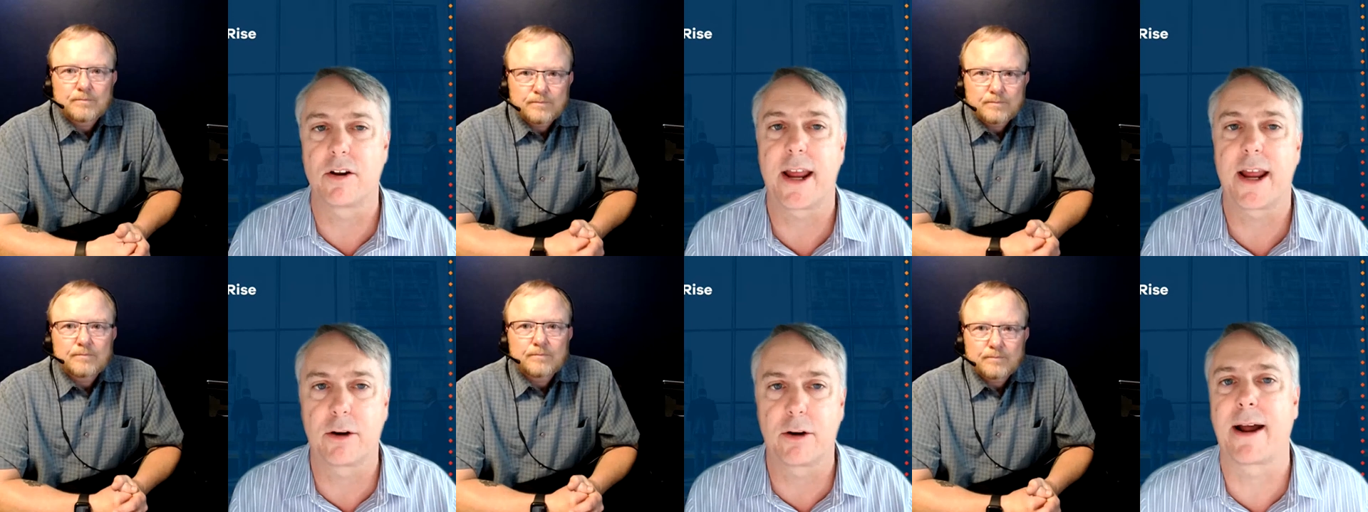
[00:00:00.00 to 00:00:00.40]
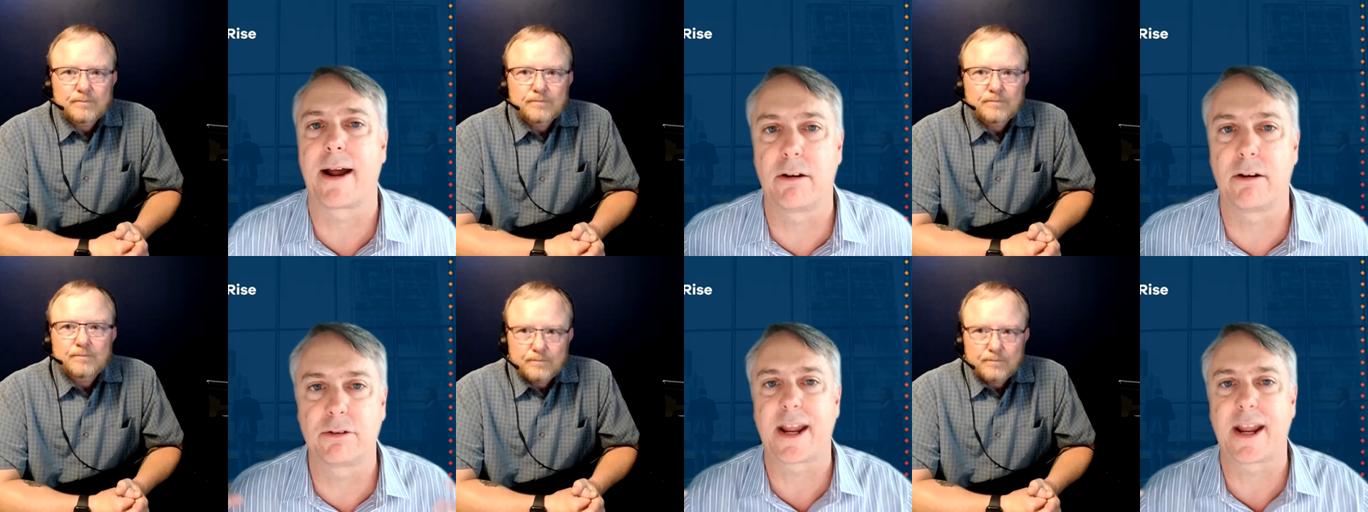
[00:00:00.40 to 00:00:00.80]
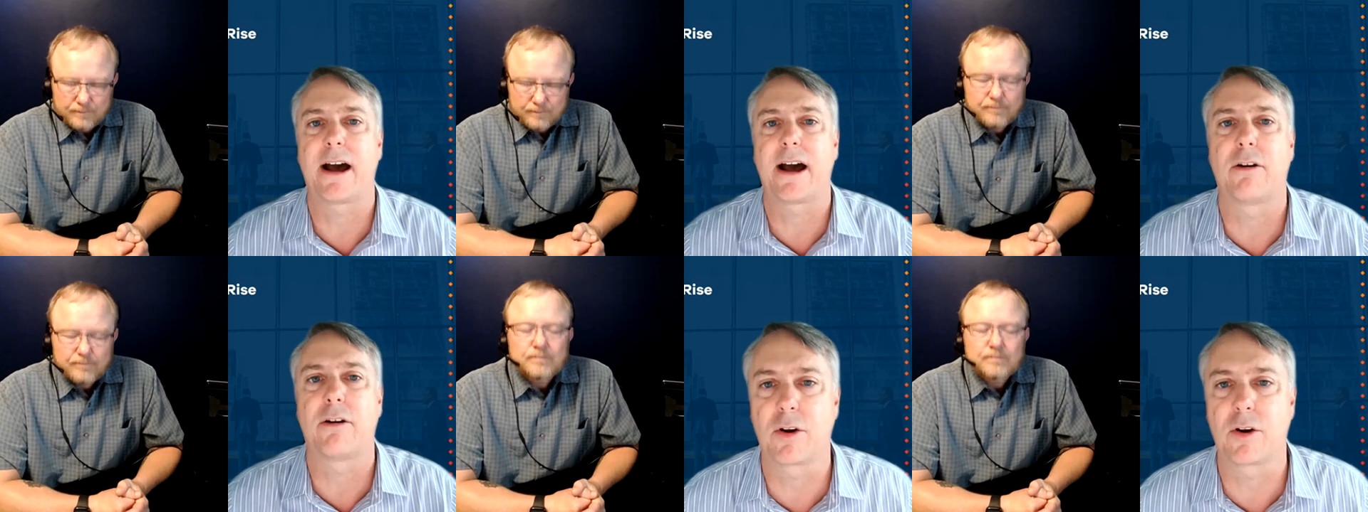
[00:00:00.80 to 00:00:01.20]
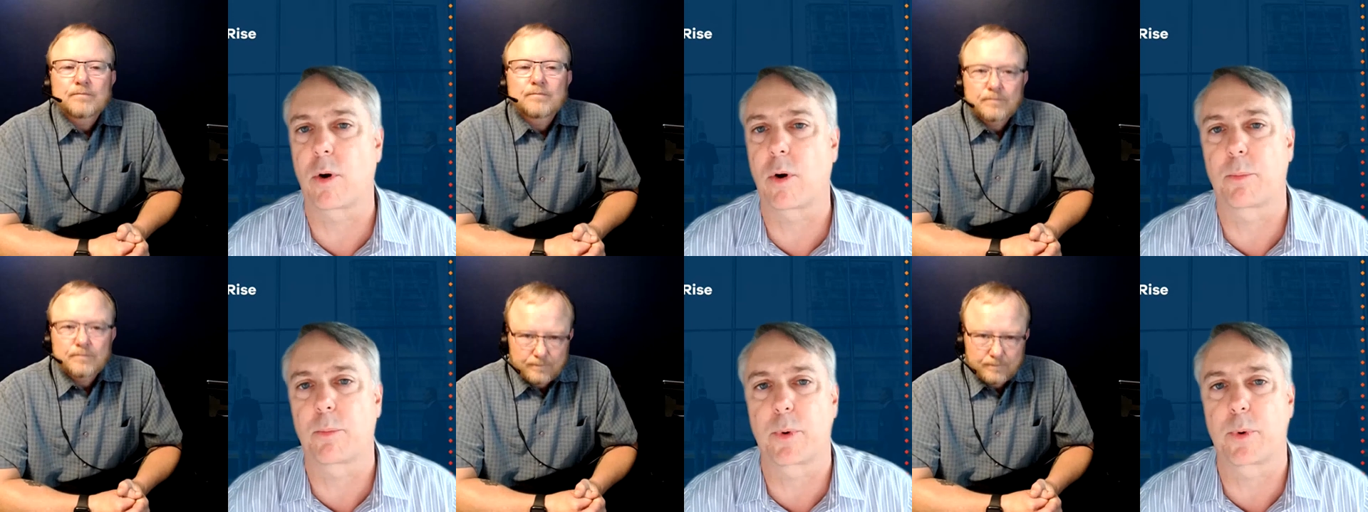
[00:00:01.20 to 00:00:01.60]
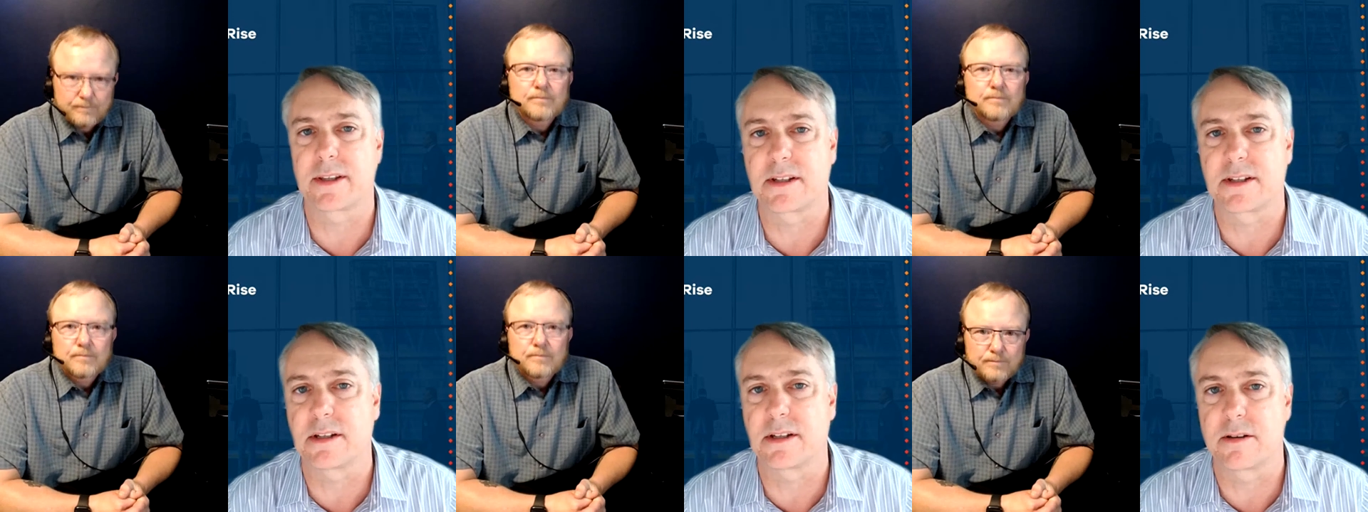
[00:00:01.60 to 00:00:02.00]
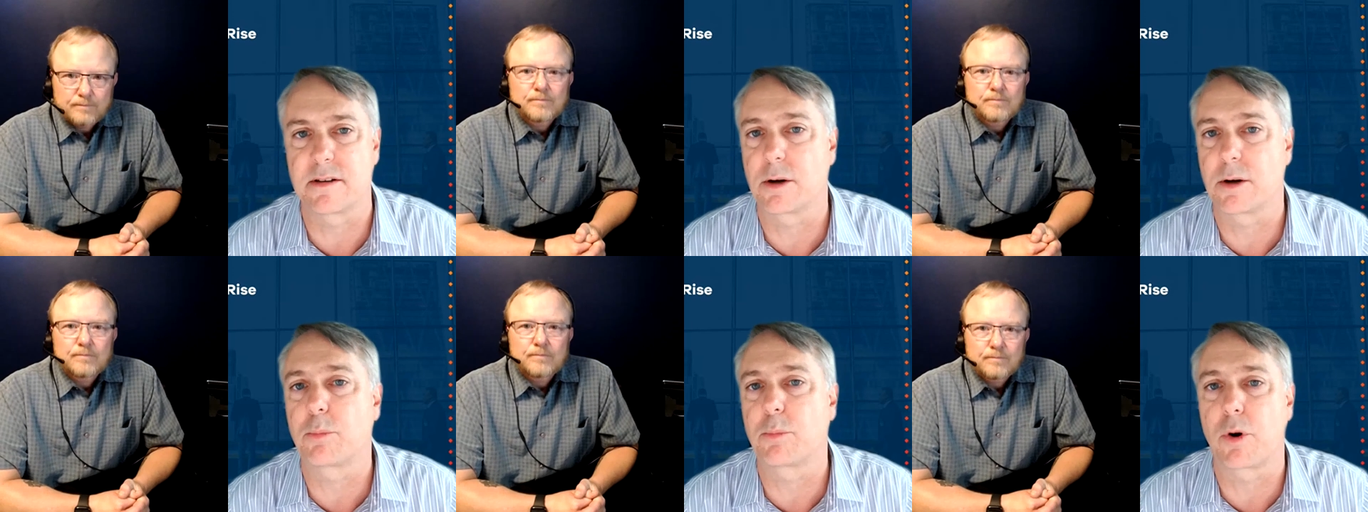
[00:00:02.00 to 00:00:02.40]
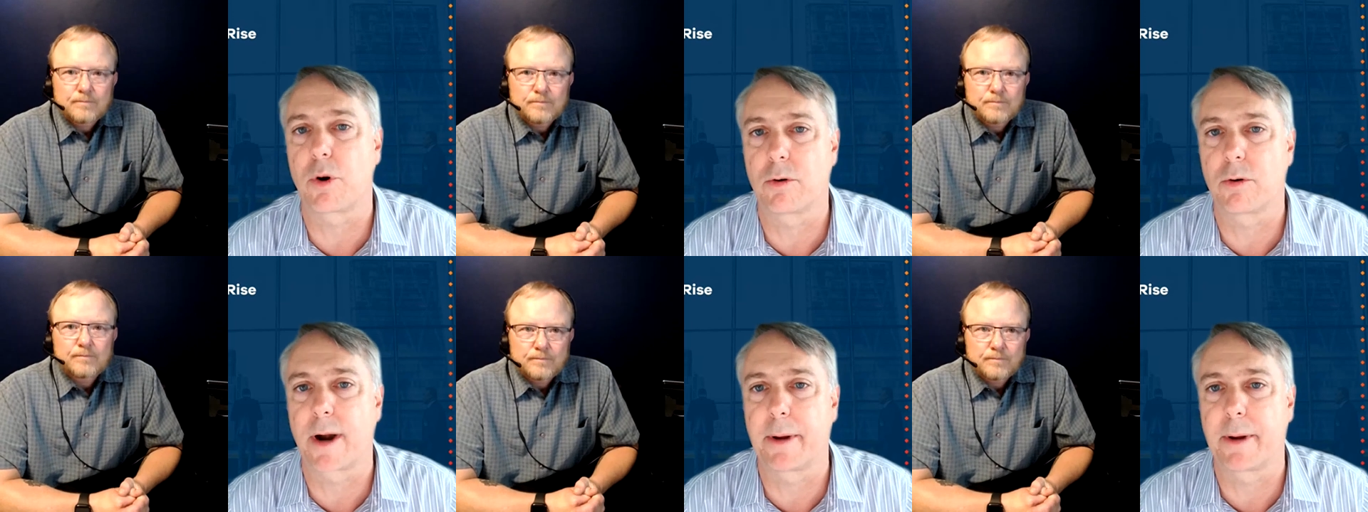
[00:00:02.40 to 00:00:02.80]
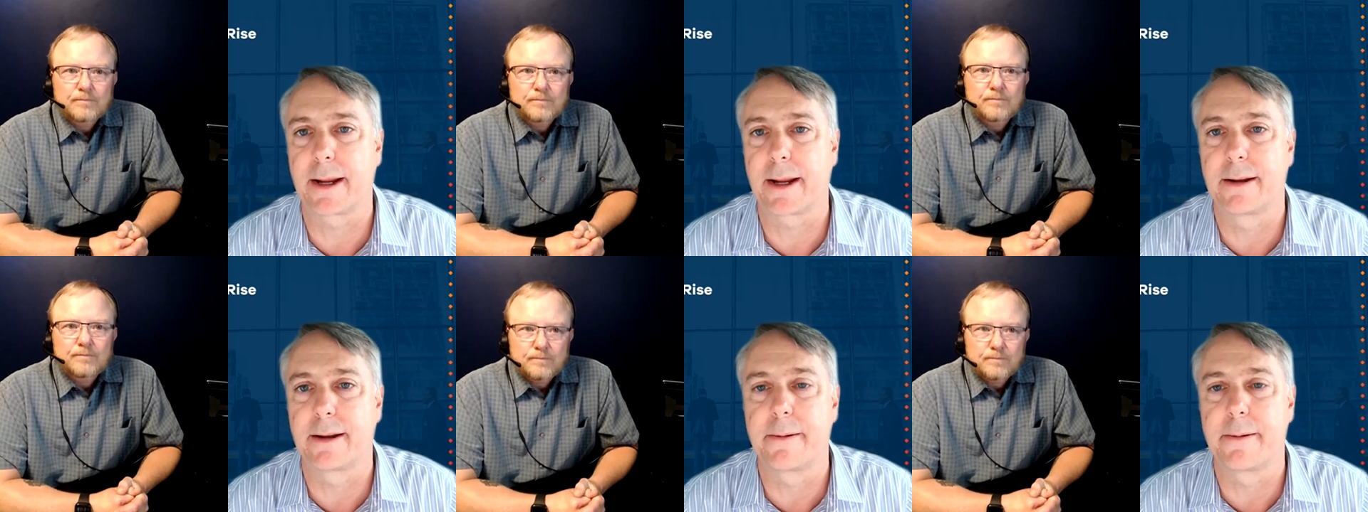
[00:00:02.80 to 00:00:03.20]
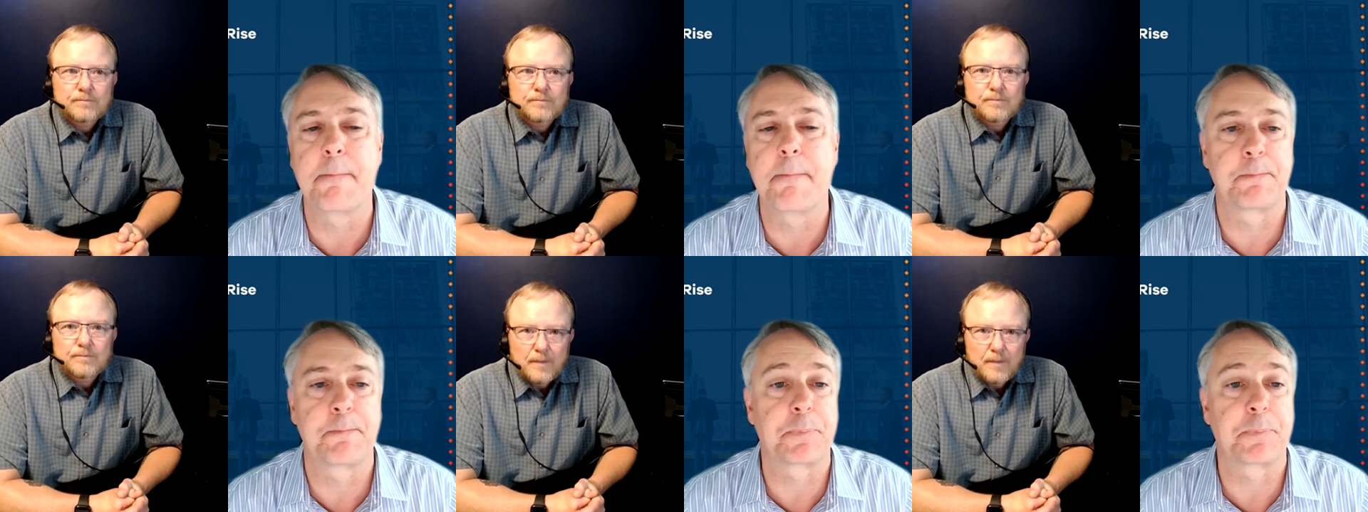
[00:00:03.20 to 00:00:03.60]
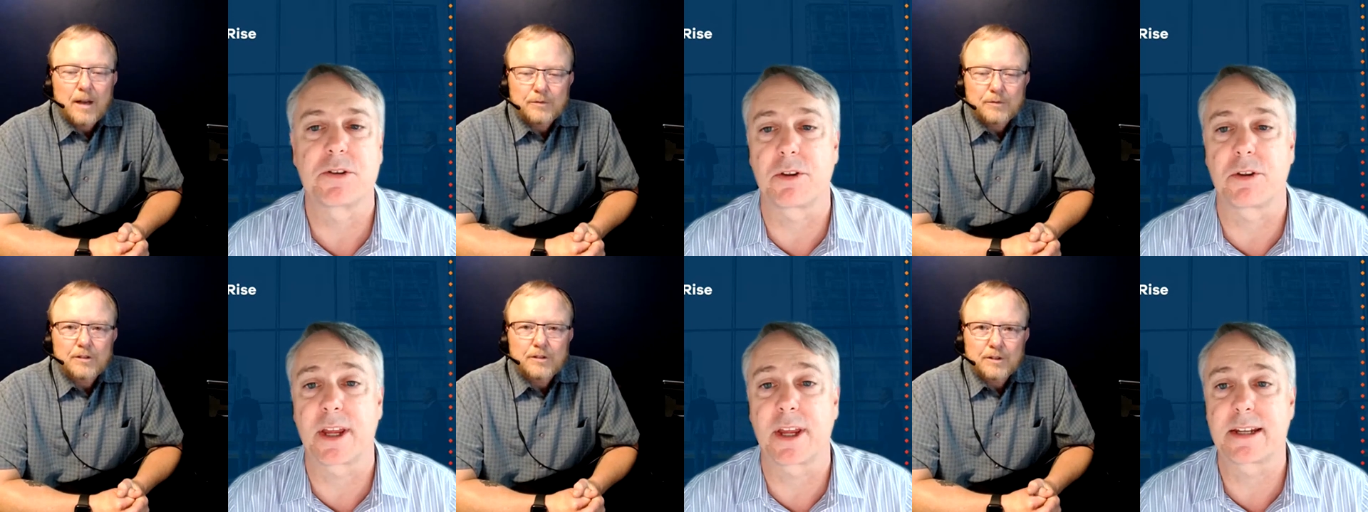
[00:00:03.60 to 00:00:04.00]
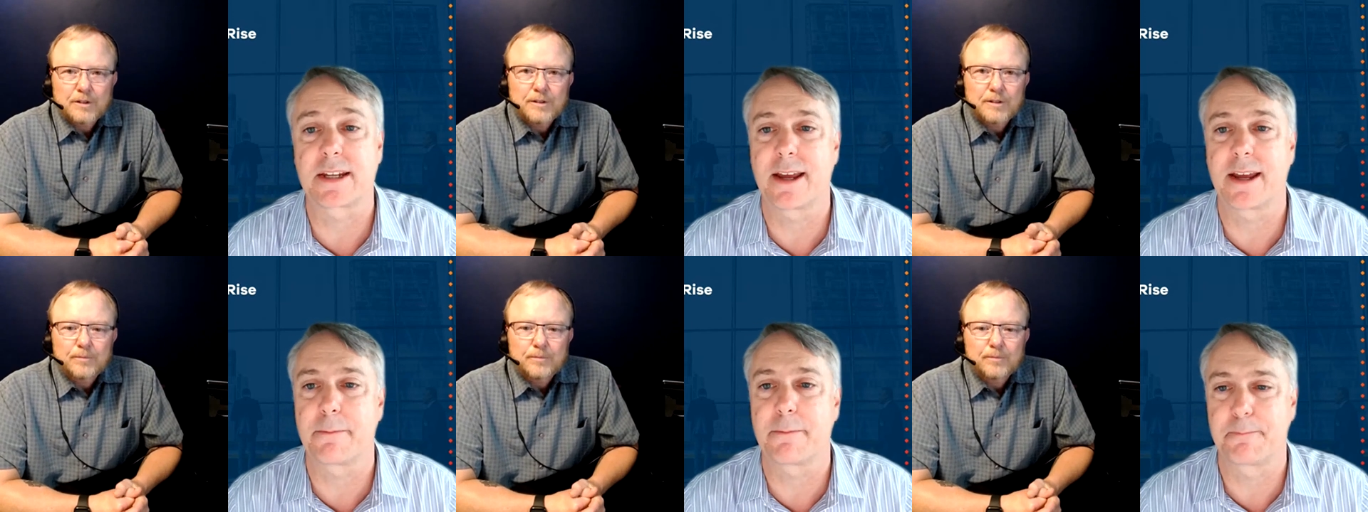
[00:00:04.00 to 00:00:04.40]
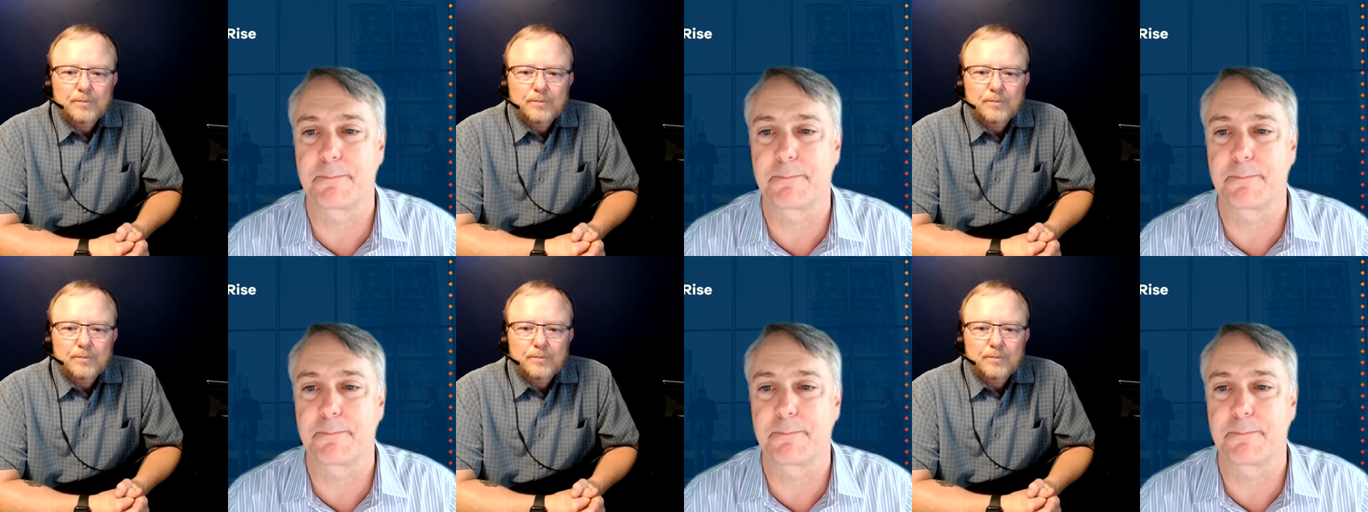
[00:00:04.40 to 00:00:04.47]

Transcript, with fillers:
Speaker 1: their head around how to incorporate this into their programming. Absolutely. So